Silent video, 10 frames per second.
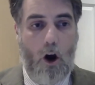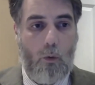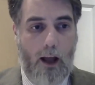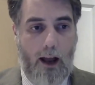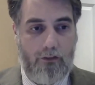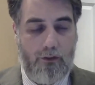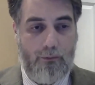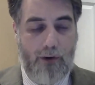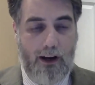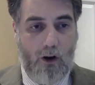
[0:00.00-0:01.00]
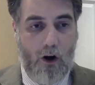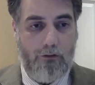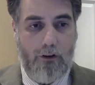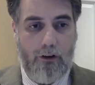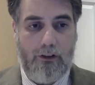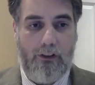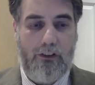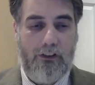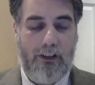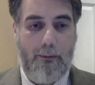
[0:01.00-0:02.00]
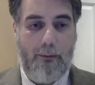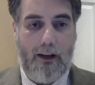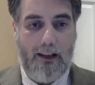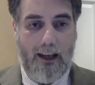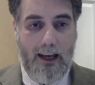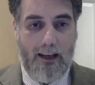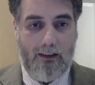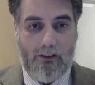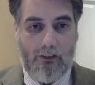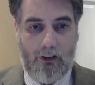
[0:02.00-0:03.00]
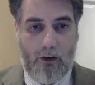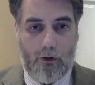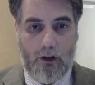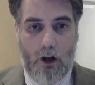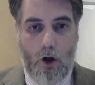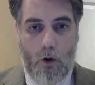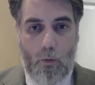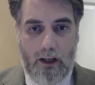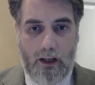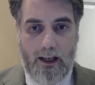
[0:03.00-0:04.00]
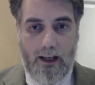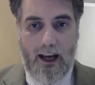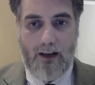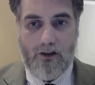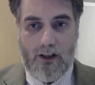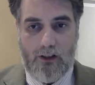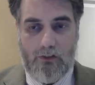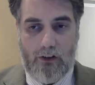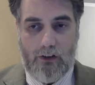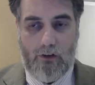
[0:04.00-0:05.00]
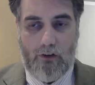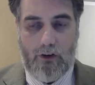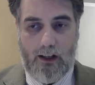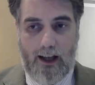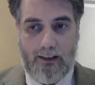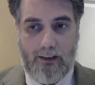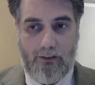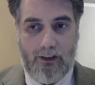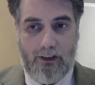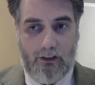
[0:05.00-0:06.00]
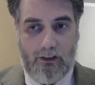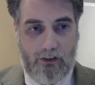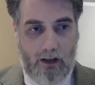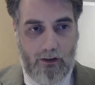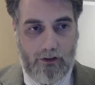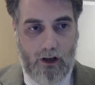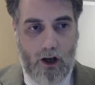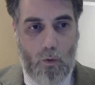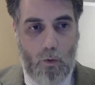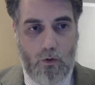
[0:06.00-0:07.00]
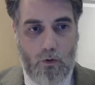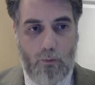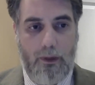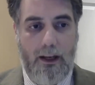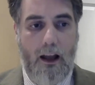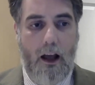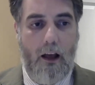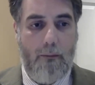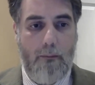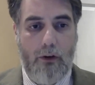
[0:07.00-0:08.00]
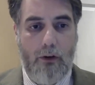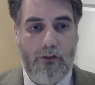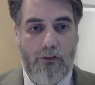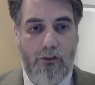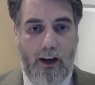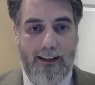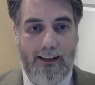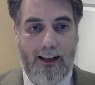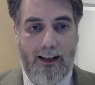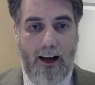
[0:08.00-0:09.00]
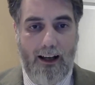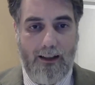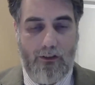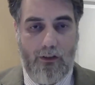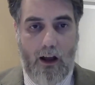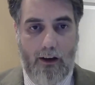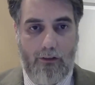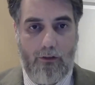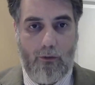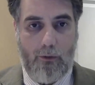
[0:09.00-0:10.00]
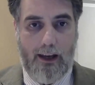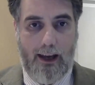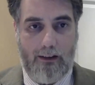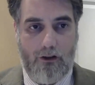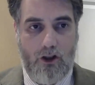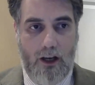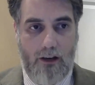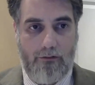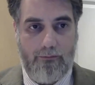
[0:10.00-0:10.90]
will have to break off to sleep and eat and so on, we can engage in this philosophical activity ourselves, which will be the most divine kind of life we can achieve.